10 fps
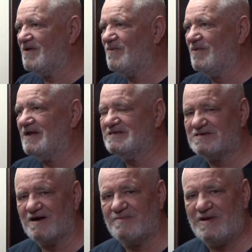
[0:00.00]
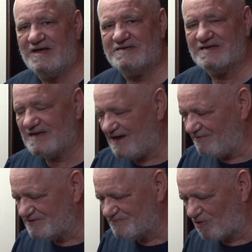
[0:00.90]
When I started painting, I
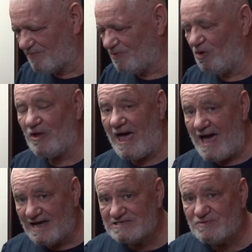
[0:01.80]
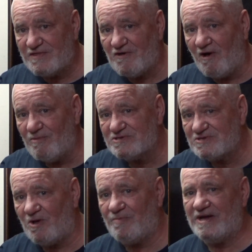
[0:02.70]
was more bold, as with almost
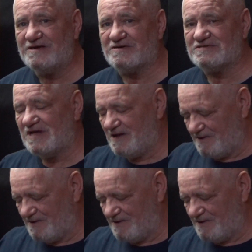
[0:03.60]
all painters.